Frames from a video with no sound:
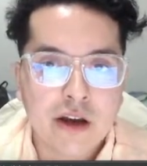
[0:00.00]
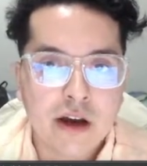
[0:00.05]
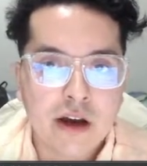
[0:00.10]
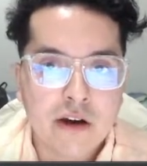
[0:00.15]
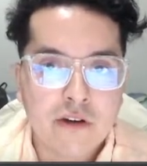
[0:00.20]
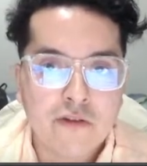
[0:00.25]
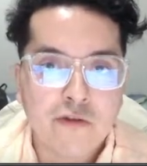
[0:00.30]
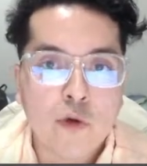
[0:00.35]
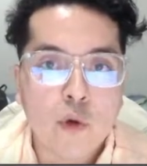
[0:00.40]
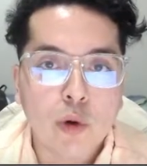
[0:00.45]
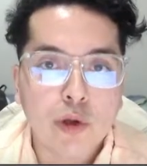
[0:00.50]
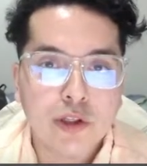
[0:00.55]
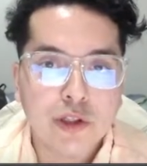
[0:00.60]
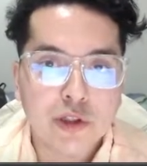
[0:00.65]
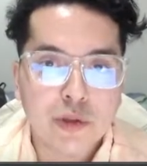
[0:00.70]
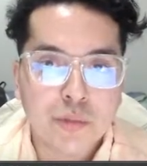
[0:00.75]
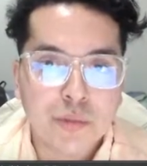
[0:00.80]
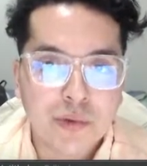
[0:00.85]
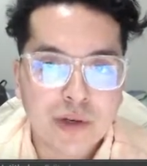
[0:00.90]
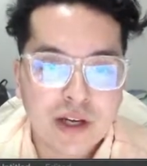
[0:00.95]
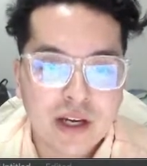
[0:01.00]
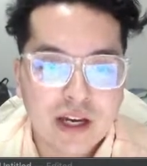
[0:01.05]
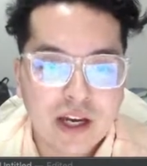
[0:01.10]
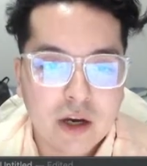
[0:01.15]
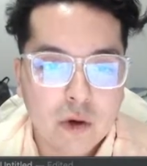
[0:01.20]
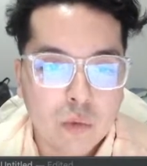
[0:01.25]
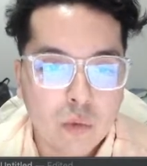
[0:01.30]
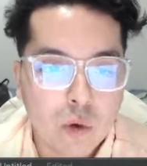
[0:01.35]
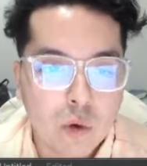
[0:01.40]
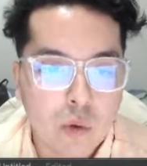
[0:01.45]
for loop,
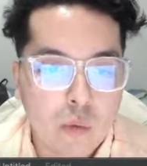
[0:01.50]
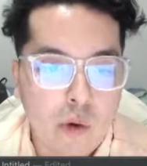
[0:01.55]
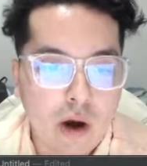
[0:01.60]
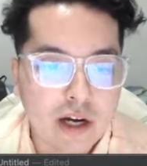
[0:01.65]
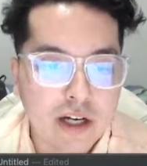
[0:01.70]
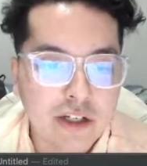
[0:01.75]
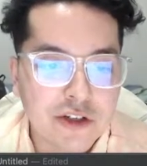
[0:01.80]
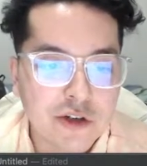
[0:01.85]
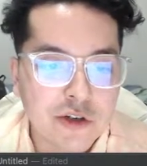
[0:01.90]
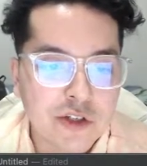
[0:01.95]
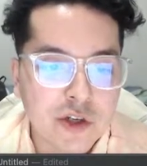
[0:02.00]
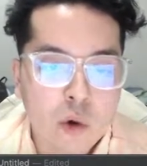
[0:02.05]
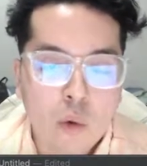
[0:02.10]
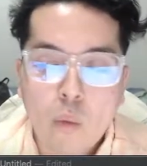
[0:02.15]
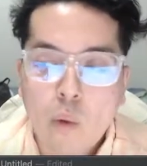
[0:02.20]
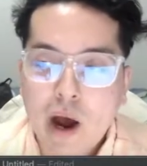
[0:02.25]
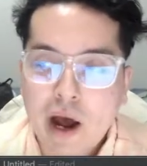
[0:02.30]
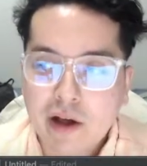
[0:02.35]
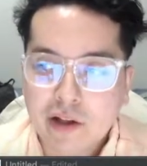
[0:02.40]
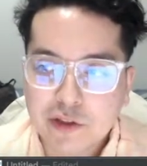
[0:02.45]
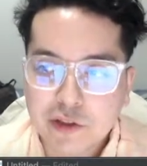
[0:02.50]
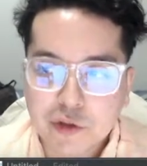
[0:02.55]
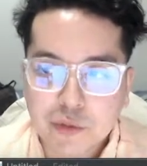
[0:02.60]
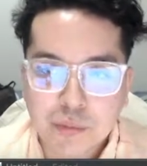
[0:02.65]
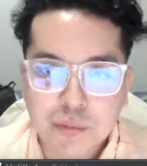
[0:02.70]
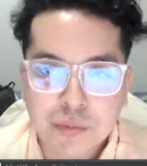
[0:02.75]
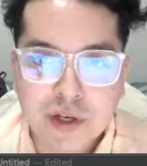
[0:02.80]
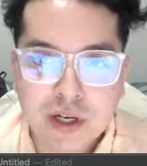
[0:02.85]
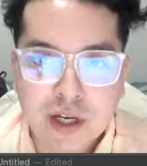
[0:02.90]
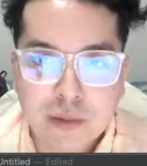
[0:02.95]
we'll want to use a while loop,
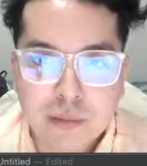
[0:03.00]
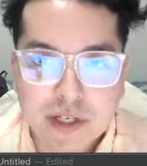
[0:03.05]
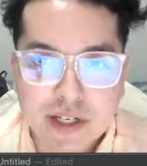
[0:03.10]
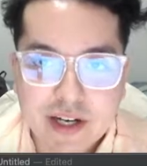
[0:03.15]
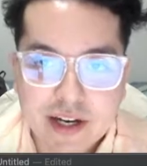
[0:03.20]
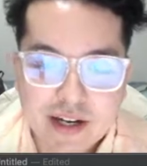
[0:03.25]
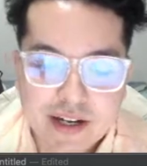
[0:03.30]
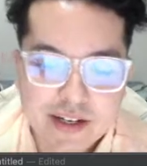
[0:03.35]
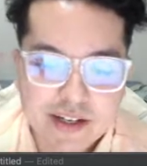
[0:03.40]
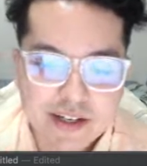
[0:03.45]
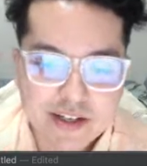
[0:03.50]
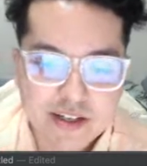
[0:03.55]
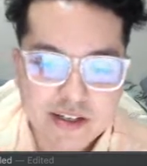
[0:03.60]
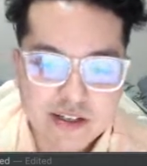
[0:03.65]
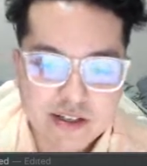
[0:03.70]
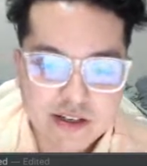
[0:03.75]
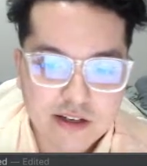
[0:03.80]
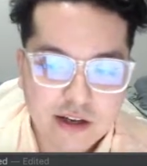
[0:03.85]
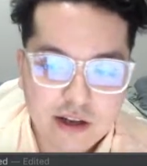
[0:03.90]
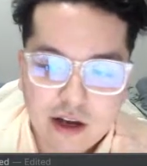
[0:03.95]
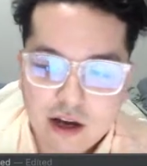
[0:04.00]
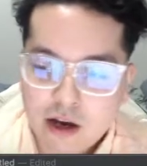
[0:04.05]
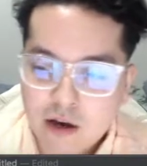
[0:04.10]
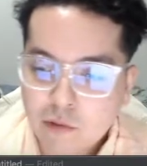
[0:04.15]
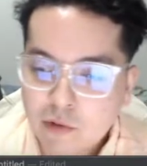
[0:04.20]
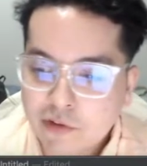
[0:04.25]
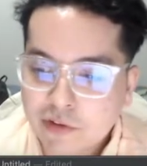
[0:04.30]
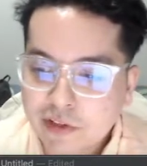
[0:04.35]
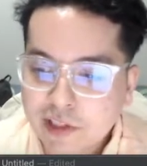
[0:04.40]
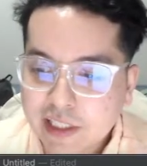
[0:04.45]
because
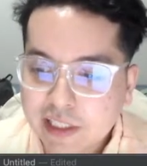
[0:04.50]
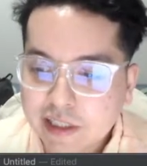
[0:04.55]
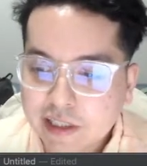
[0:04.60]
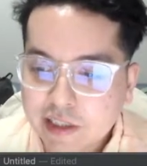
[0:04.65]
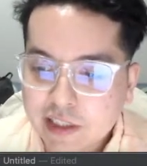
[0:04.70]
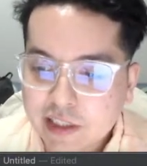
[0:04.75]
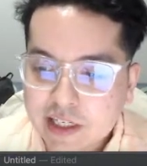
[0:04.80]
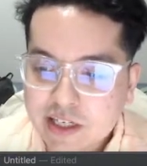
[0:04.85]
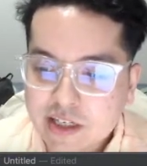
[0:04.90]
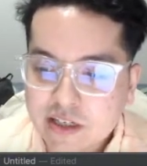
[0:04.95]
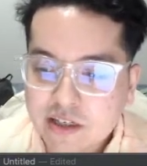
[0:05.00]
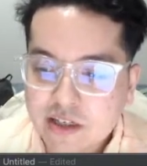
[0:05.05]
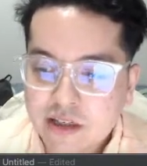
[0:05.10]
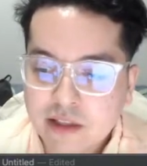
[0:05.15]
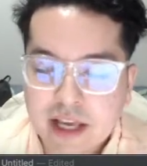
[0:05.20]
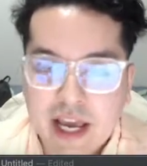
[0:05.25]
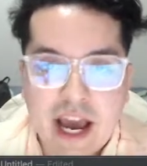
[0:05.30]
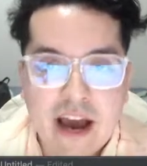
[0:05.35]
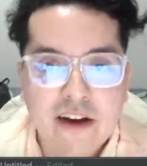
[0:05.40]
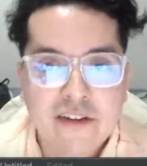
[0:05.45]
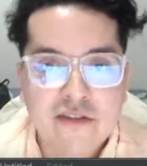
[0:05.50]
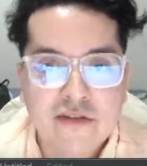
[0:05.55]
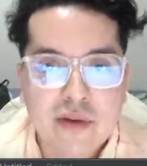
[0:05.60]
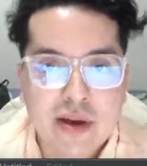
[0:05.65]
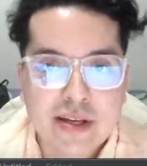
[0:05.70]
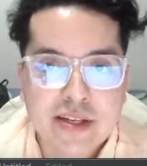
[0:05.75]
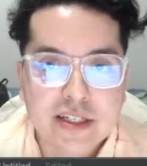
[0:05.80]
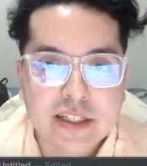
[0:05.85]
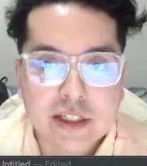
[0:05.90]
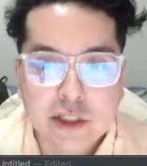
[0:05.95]
with a linked list, they have
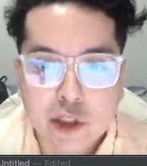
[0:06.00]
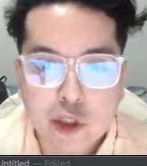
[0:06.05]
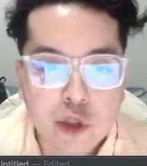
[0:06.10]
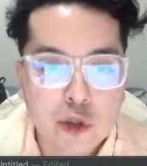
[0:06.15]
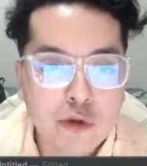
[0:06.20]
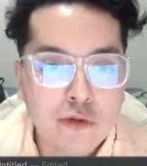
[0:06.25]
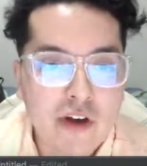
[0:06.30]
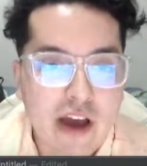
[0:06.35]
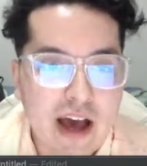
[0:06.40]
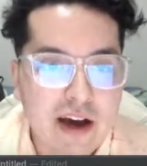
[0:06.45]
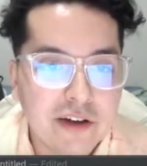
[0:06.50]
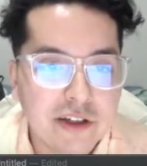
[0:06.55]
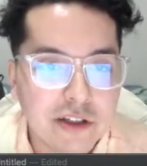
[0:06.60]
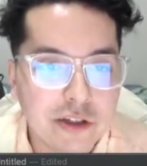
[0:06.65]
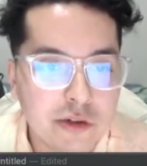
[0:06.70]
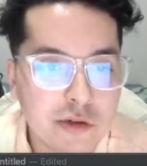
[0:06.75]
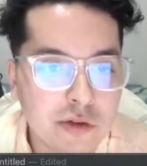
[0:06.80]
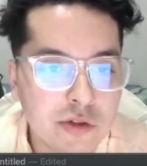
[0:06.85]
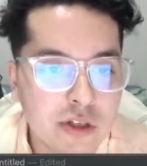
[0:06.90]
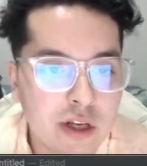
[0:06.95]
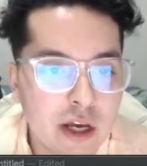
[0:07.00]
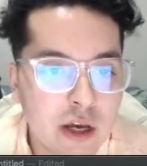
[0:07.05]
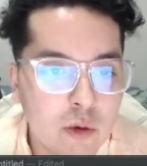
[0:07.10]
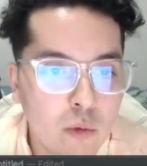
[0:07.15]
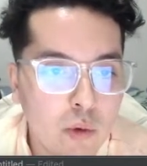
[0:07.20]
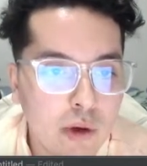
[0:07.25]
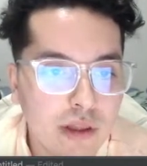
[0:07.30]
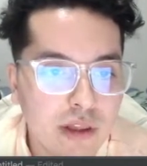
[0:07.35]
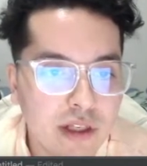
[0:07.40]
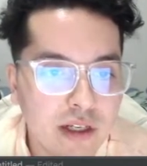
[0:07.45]
basically two values
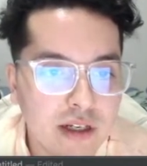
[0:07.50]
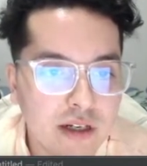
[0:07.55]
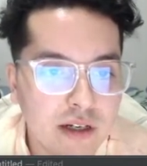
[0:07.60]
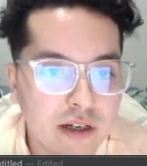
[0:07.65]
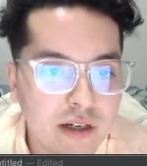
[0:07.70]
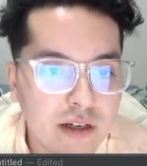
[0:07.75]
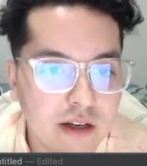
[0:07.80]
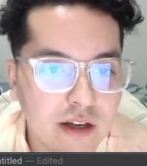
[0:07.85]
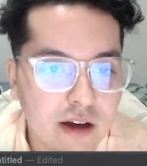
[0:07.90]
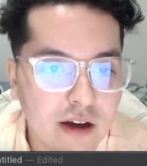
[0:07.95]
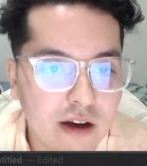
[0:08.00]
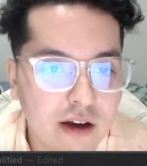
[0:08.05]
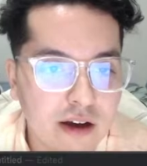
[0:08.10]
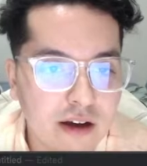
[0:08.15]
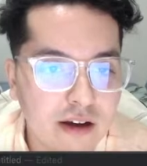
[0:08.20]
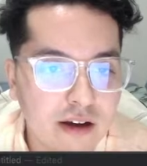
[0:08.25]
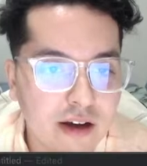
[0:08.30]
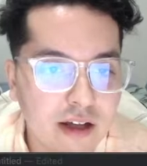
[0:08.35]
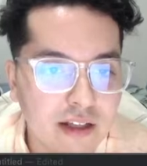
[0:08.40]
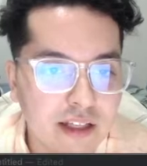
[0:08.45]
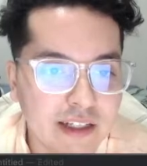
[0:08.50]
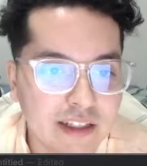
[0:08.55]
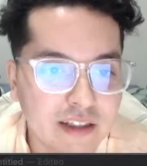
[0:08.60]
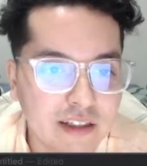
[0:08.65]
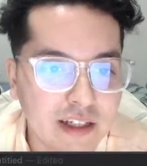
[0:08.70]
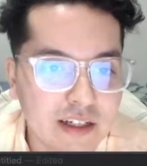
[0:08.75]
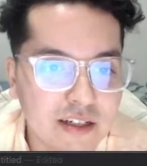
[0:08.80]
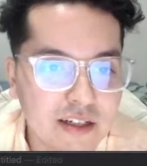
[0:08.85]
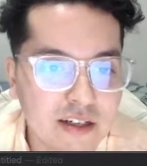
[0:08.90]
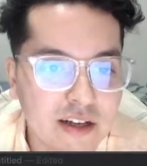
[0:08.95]
within a linked
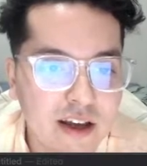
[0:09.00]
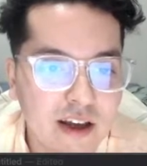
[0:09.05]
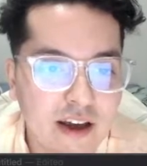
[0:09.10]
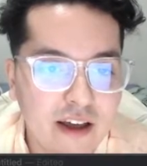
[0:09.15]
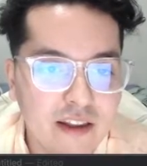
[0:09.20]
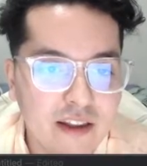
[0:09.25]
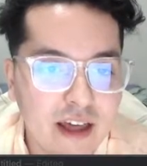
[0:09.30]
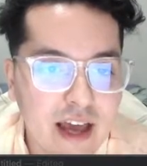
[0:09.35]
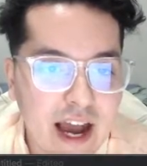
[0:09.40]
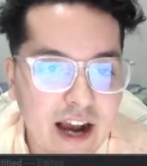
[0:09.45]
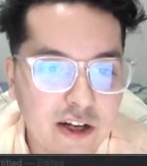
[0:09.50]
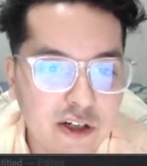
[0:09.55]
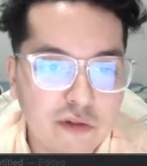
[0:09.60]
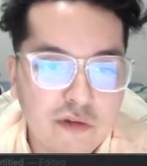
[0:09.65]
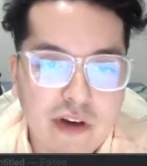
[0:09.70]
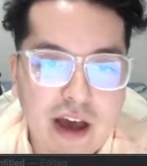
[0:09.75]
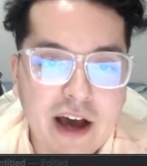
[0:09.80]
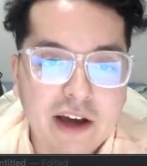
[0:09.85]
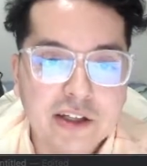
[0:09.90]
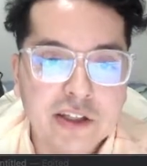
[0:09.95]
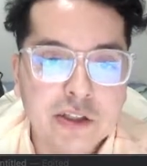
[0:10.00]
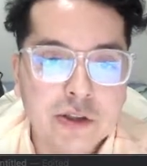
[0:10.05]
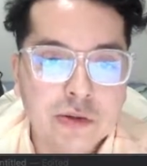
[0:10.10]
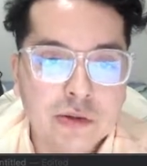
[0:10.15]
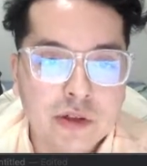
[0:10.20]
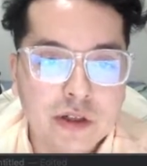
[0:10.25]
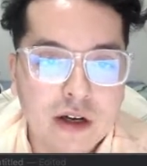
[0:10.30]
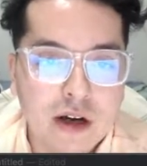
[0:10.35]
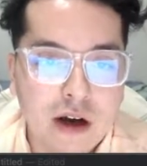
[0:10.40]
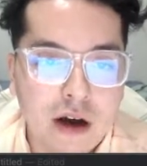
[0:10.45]
list: the actual value
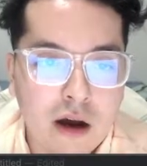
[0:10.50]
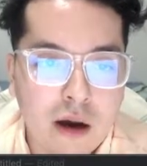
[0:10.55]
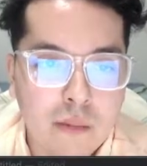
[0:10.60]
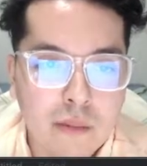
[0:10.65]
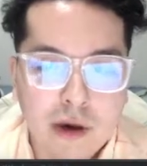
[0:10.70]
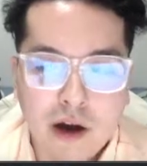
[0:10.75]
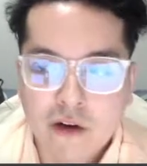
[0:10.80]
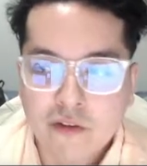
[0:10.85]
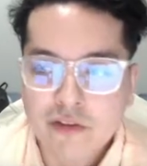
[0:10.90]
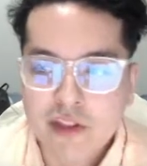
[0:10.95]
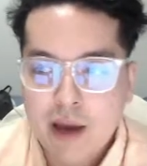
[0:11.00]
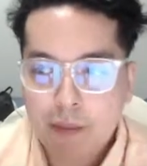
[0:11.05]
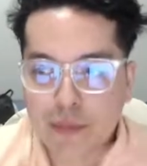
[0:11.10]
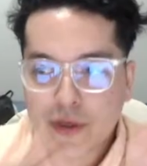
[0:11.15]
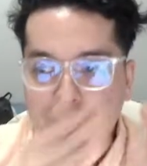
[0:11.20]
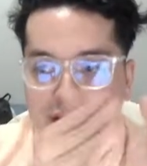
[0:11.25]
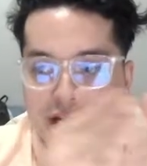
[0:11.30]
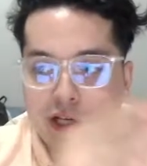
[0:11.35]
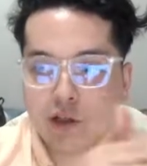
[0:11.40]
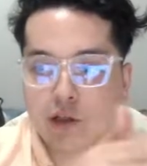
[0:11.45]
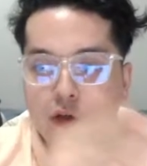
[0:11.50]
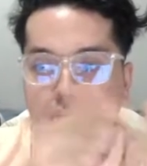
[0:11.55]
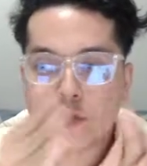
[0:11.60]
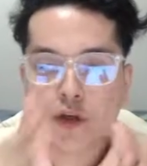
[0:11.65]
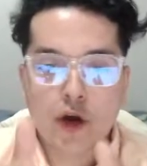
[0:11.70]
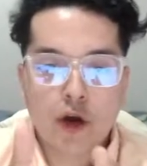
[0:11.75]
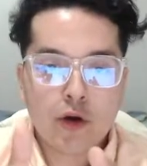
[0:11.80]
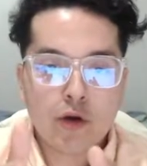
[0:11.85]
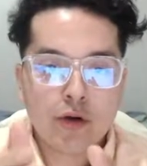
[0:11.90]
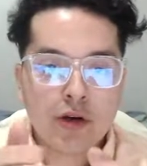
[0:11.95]
of that particular
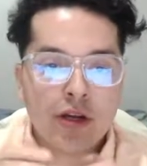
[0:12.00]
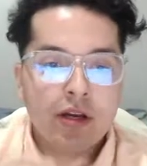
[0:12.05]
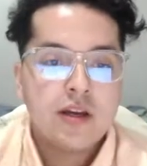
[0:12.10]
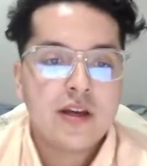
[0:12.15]
node,